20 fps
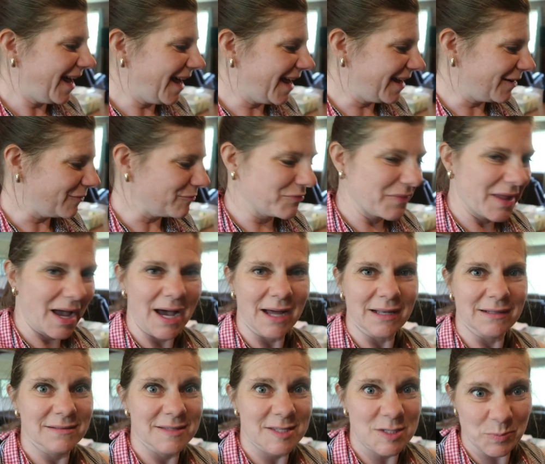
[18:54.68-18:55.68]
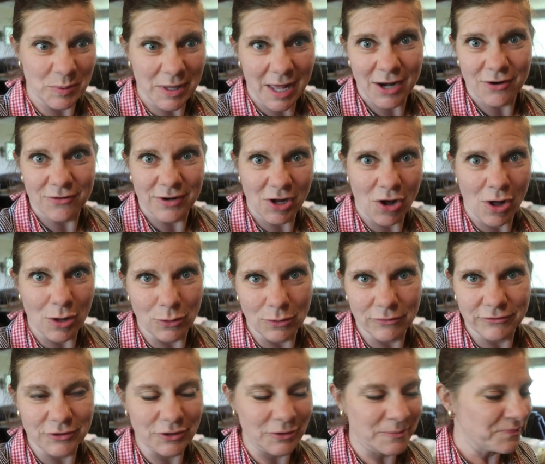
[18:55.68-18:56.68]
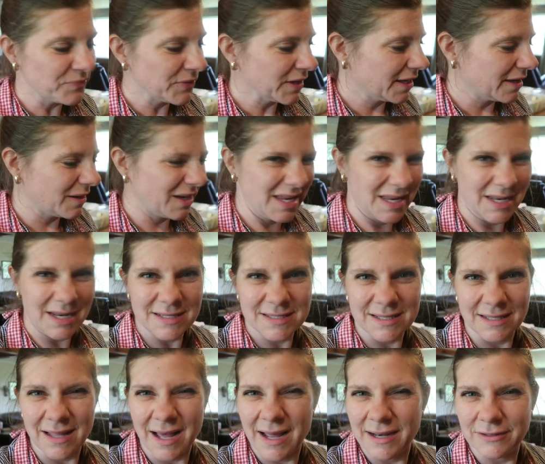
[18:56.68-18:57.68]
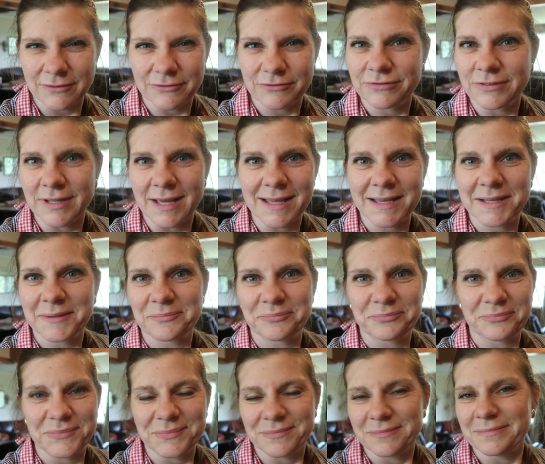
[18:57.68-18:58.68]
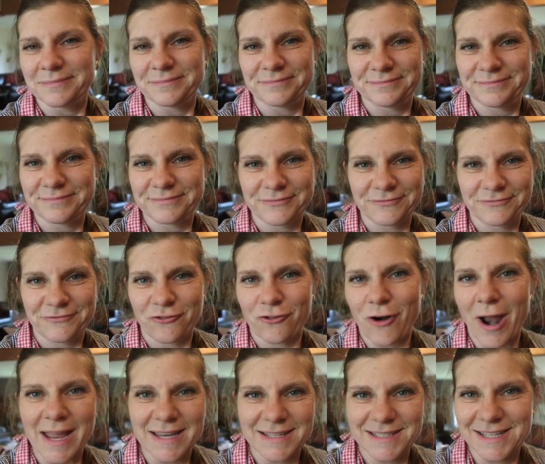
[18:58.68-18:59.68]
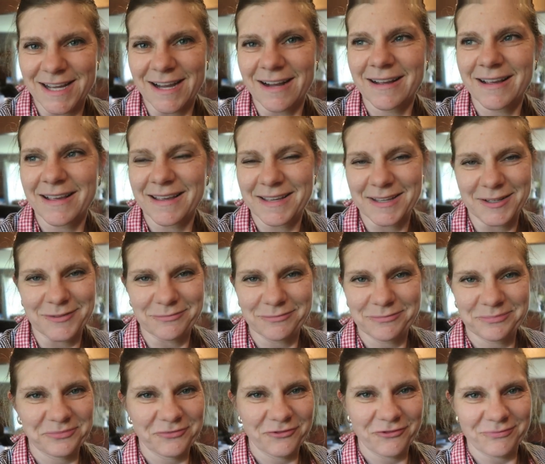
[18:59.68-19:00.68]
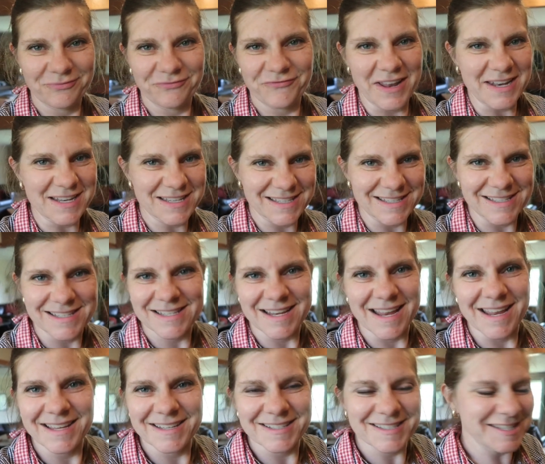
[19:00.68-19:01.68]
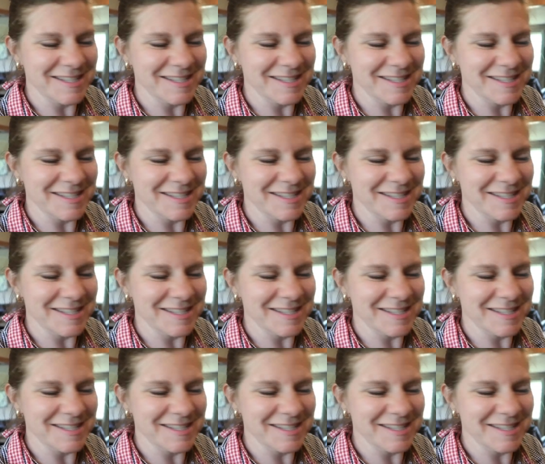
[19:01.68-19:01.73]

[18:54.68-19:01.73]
um, on splattering all over. And he does a lot of, like, fried duck and venison steak